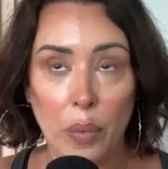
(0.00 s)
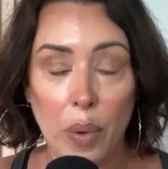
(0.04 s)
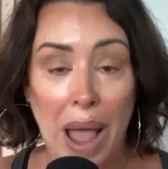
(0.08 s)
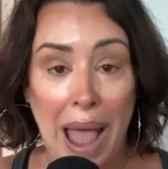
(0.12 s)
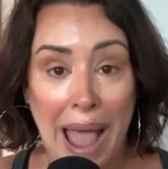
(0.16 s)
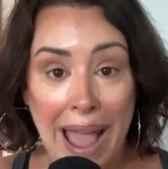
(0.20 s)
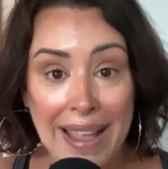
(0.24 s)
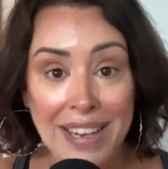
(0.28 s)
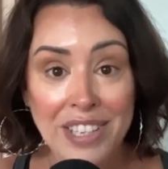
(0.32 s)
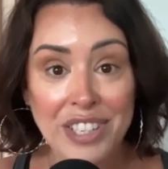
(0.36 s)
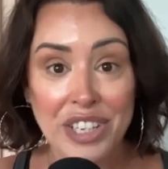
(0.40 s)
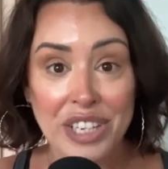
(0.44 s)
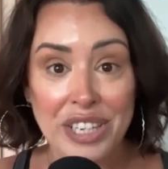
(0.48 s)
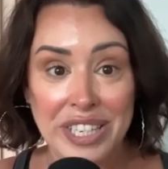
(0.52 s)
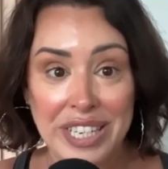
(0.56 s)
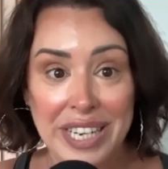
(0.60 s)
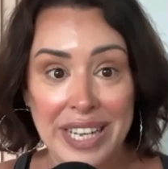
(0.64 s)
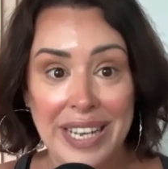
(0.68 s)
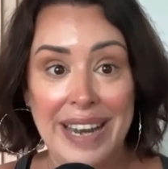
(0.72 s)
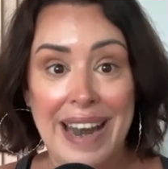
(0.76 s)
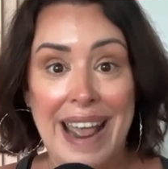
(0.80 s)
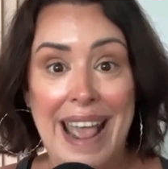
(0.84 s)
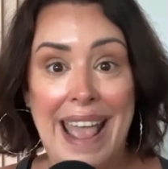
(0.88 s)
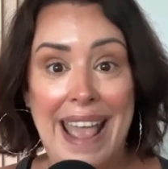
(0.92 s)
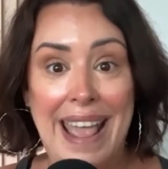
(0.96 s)
I actually
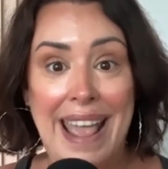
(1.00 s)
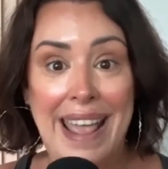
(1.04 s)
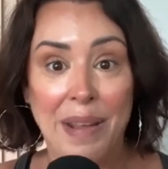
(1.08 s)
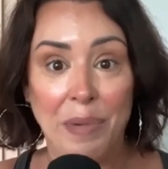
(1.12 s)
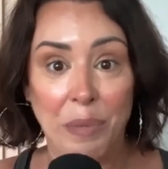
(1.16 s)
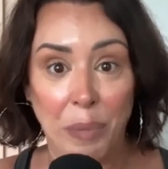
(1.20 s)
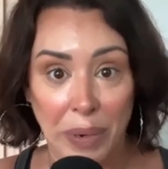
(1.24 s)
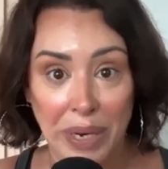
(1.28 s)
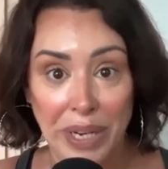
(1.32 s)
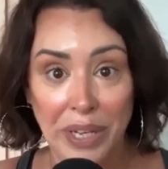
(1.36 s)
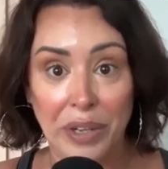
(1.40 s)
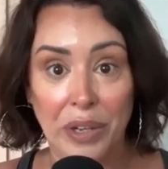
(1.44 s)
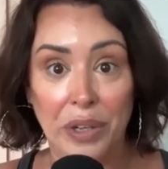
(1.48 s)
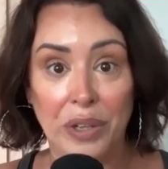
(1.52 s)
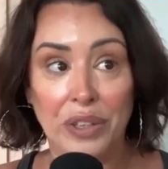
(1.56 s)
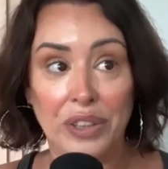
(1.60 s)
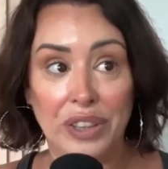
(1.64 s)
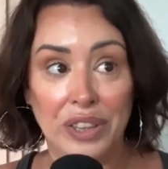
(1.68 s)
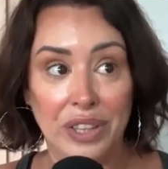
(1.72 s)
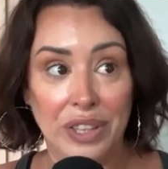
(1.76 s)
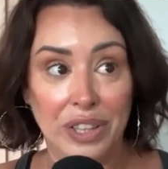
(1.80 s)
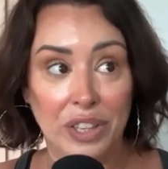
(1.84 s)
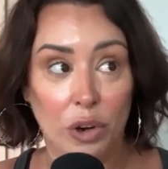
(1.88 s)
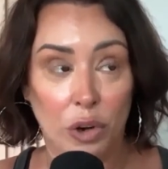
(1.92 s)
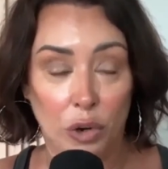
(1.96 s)
did a reel
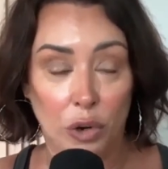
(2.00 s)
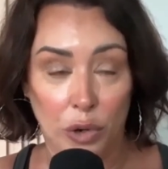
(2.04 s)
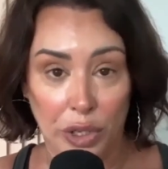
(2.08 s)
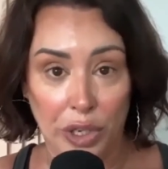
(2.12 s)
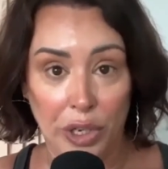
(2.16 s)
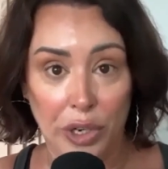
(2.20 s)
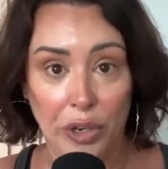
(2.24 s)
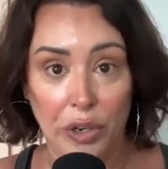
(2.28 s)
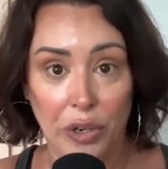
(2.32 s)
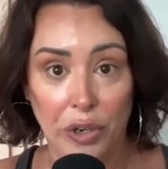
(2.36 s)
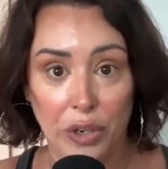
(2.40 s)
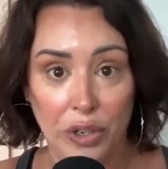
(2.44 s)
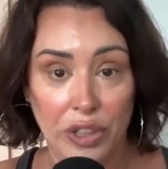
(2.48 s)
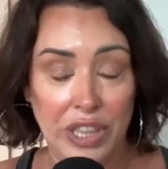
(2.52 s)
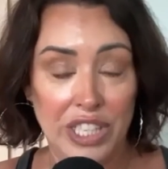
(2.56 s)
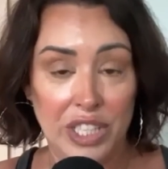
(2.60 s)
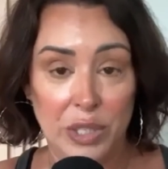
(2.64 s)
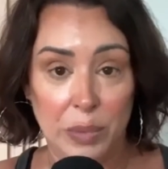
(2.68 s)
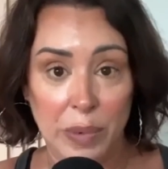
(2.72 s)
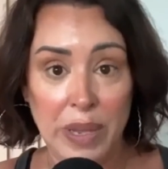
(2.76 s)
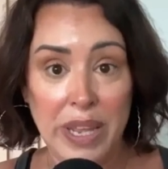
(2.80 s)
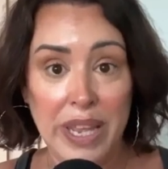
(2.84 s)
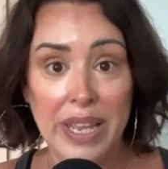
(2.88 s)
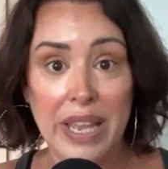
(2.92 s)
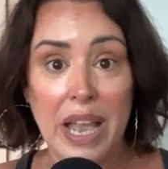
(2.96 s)
earlier this
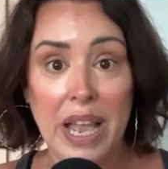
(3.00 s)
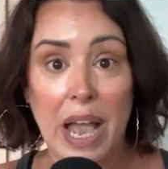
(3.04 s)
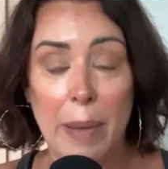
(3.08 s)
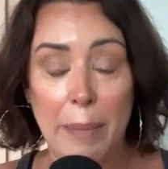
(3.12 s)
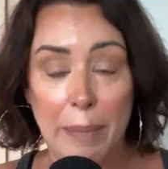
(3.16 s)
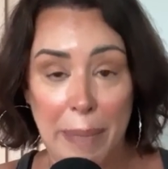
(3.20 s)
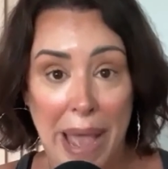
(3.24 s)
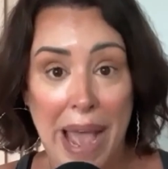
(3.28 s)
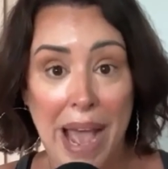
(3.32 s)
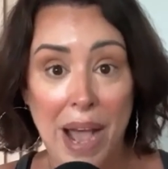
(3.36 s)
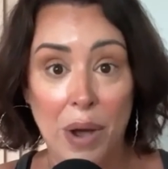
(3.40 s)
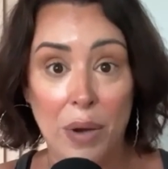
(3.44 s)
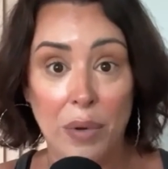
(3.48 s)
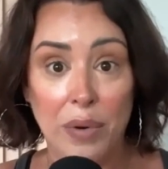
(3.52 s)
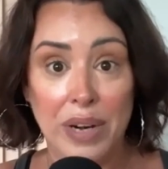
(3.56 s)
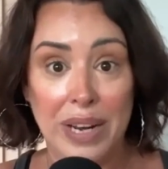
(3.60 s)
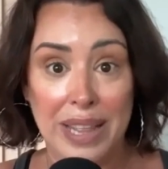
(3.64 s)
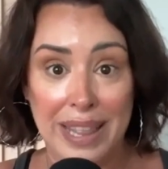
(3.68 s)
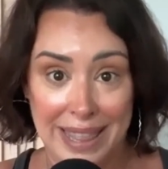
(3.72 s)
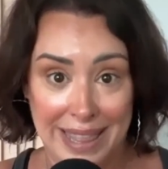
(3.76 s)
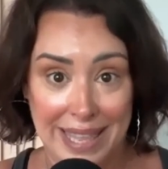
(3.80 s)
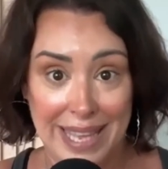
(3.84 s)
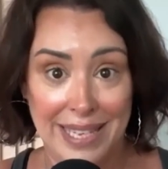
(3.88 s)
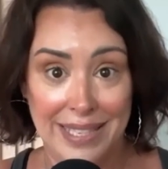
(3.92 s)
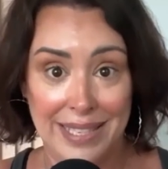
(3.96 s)
week about
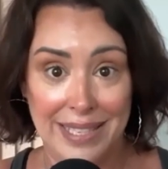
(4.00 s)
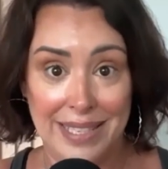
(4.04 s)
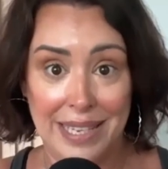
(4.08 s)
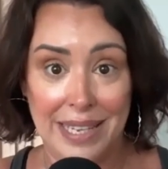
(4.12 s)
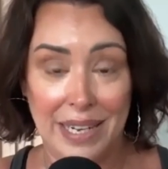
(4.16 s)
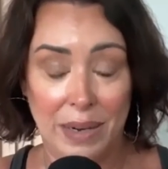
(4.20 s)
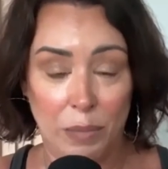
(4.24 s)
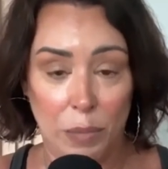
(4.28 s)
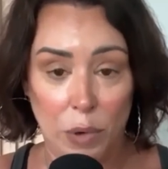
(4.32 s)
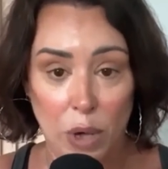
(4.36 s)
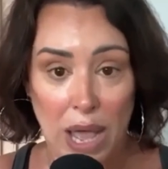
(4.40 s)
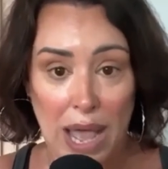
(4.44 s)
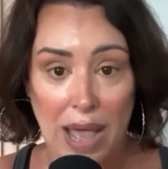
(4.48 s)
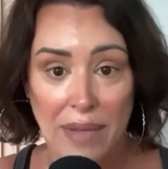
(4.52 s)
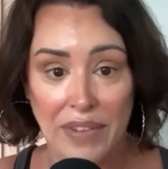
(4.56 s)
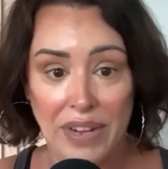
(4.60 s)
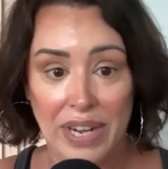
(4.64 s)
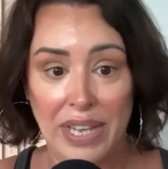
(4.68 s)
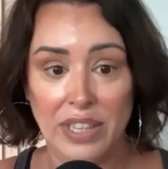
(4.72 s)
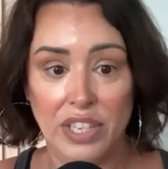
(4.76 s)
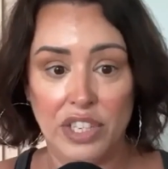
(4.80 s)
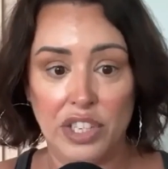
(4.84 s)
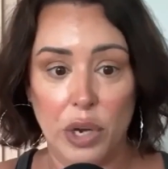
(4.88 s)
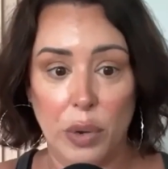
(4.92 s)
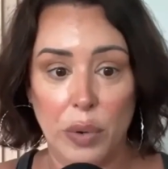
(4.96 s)
this, and we'll have it
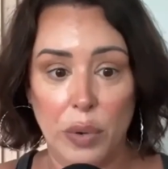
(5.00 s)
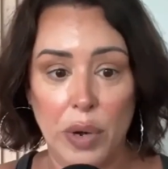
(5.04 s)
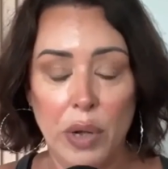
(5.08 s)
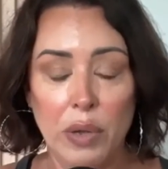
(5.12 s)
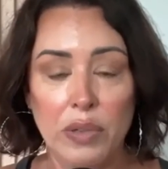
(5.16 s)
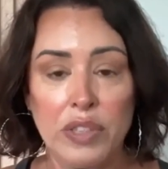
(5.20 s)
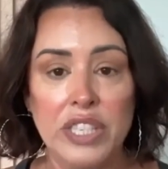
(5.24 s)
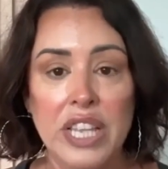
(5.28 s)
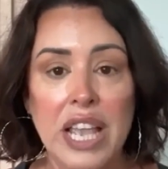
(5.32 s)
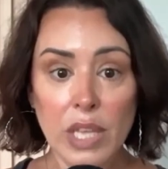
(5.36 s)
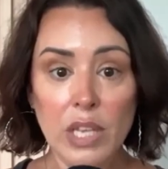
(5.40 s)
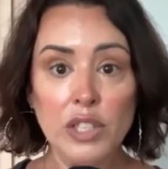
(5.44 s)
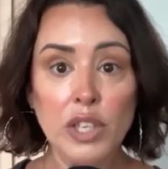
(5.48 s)
in the show notes.